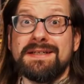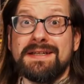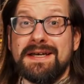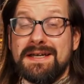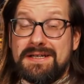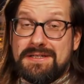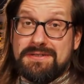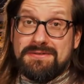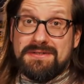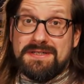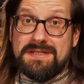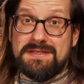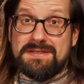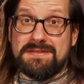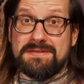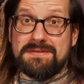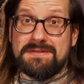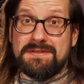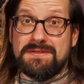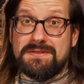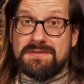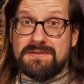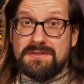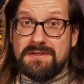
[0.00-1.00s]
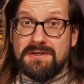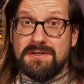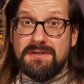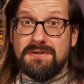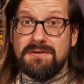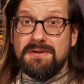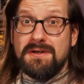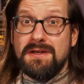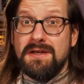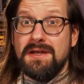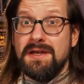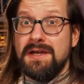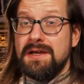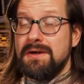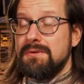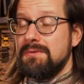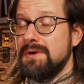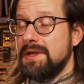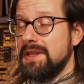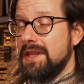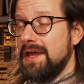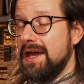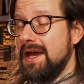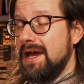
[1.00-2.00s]
like to listen. So
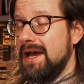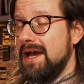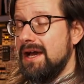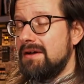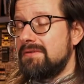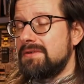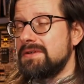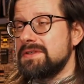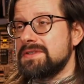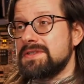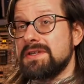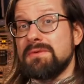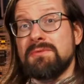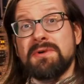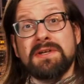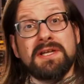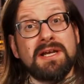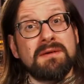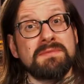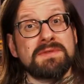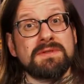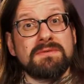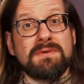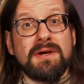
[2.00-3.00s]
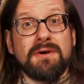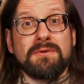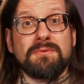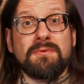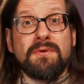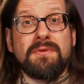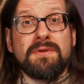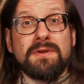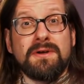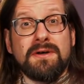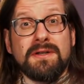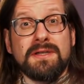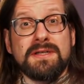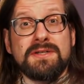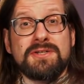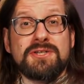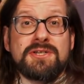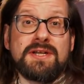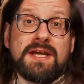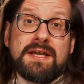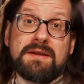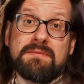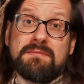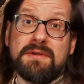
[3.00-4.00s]
whenever someone comes around with
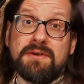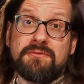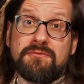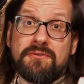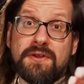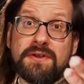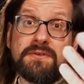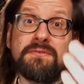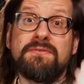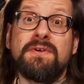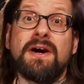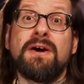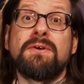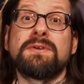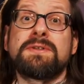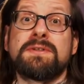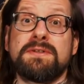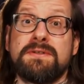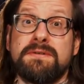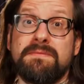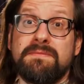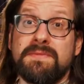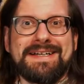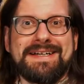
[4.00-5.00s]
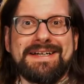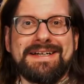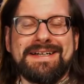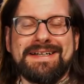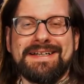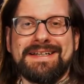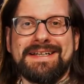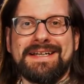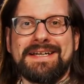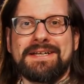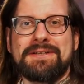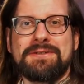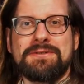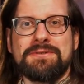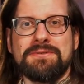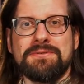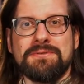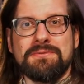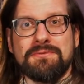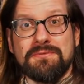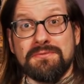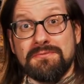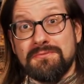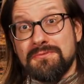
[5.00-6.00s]
knowledge, like my friend Wouter, I like
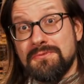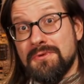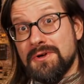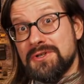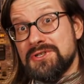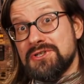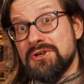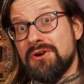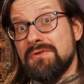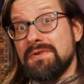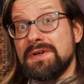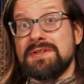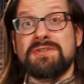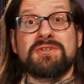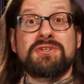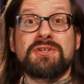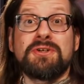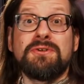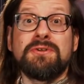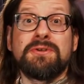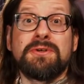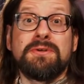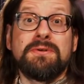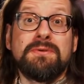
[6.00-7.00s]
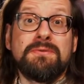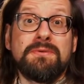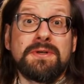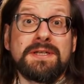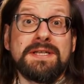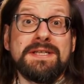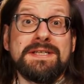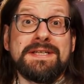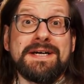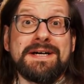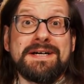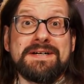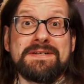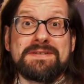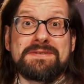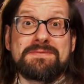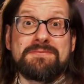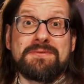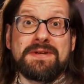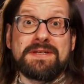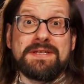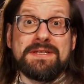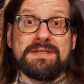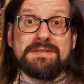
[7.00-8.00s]
to watch over his shoulder what he does
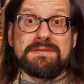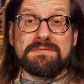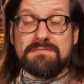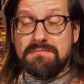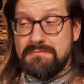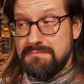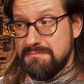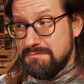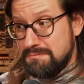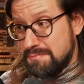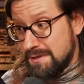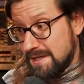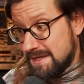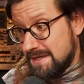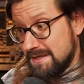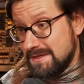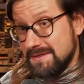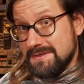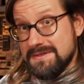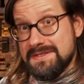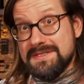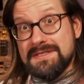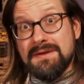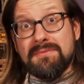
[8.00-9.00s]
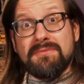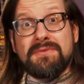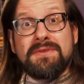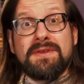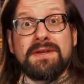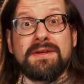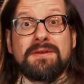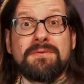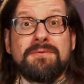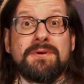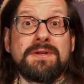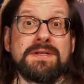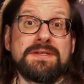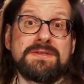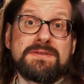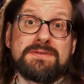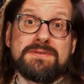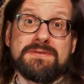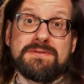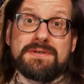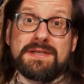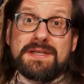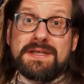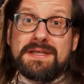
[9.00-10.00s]
when he's picking on something and what he's
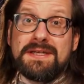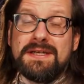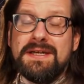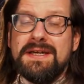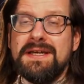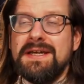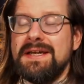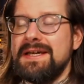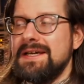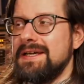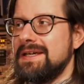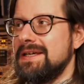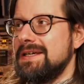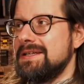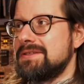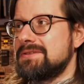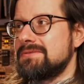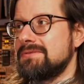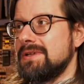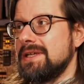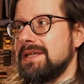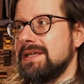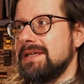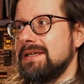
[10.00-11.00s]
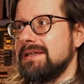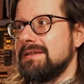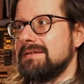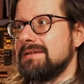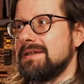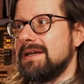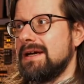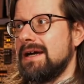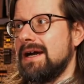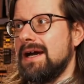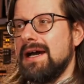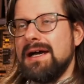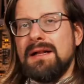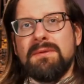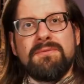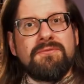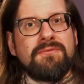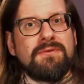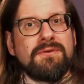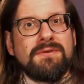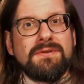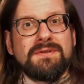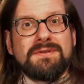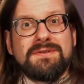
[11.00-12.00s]
doing. It's really
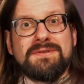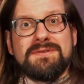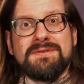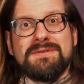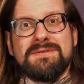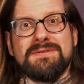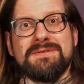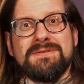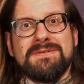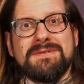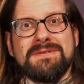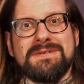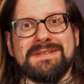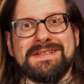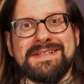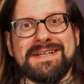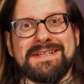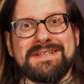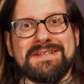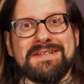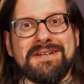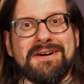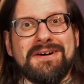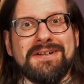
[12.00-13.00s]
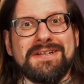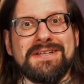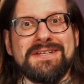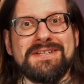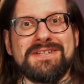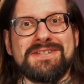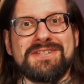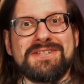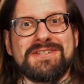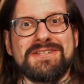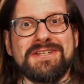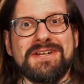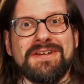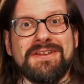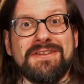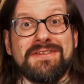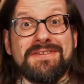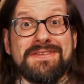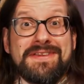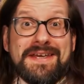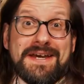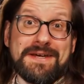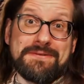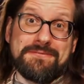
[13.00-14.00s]
helpful to get knowledge
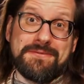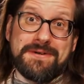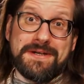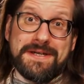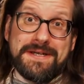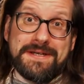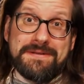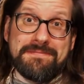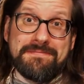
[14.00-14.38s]
that way.